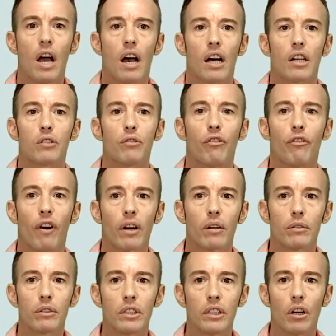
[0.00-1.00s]
at the
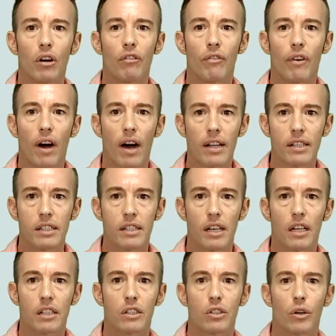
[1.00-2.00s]
Faculty of Arts
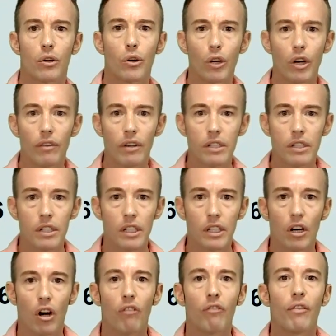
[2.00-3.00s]
at the
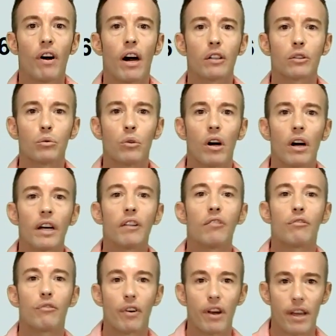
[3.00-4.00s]
University of Artois in
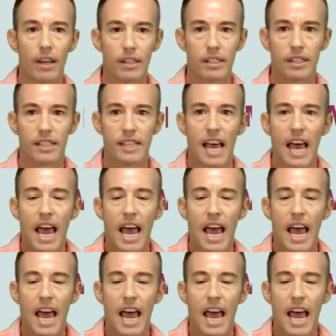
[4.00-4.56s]
France.